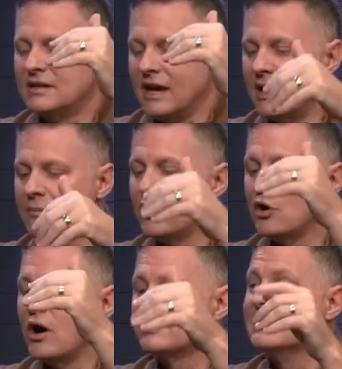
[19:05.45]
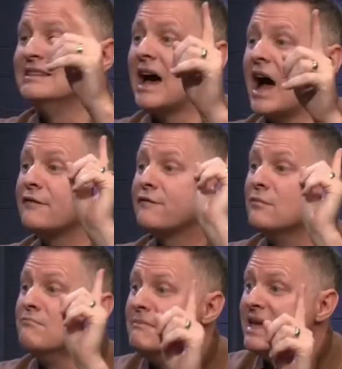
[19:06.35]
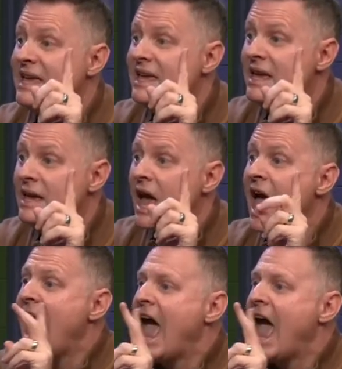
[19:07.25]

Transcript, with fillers: take up your cross and die, die. for me. Yes.